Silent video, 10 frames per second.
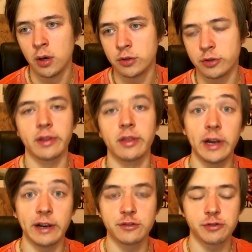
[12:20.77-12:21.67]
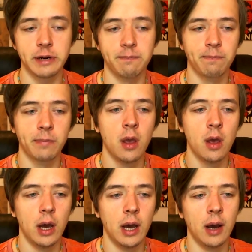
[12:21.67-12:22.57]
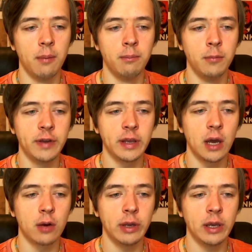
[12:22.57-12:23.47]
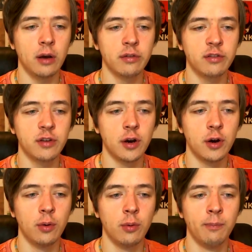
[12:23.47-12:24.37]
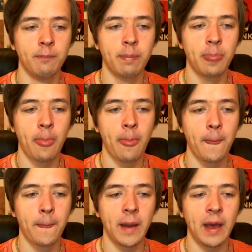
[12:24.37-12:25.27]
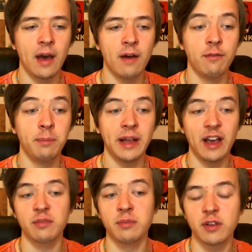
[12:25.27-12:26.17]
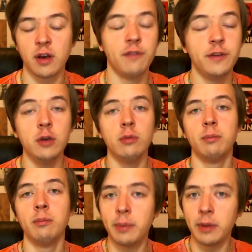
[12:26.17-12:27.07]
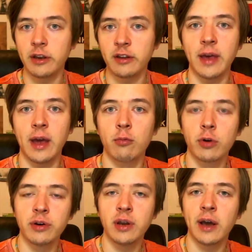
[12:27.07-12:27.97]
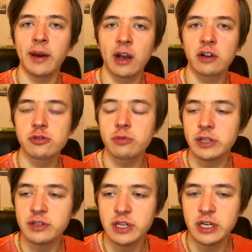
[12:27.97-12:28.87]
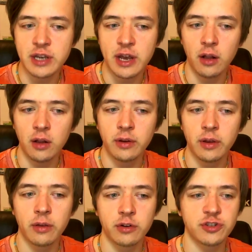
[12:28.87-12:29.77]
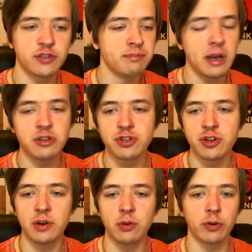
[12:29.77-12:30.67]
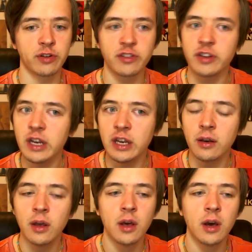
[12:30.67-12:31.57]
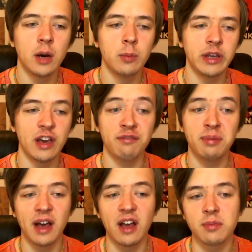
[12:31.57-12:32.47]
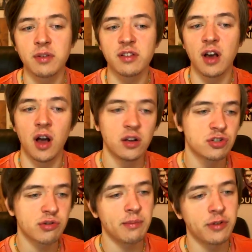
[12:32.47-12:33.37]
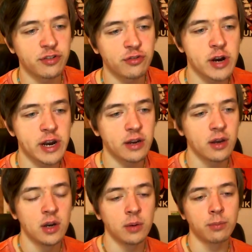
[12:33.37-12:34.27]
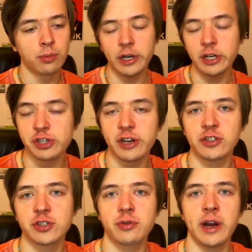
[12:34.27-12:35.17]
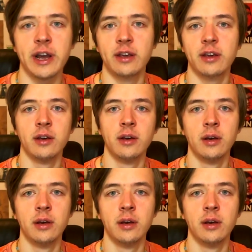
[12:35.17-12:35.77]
during the live stream. Moving on, we also have Plasma Saw, a few abilities that were not actually detailed, they're just mentioned or seen. We have Plasma Saw, Tremor Strike, Breaching Strike,